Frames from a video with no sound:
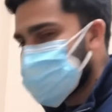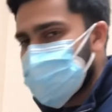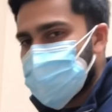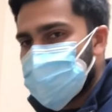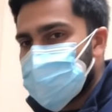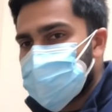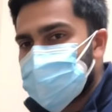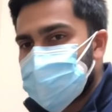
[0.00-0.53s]

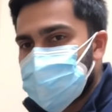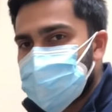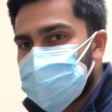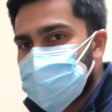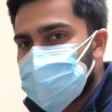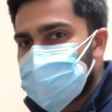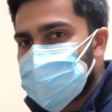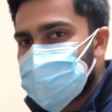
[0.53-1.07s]
it's
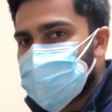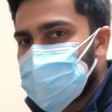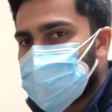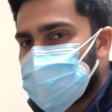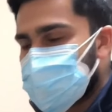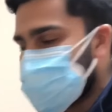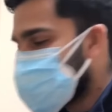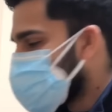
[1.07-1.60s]
always
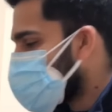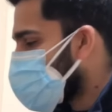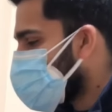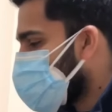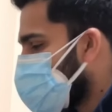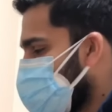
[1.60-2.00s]
important to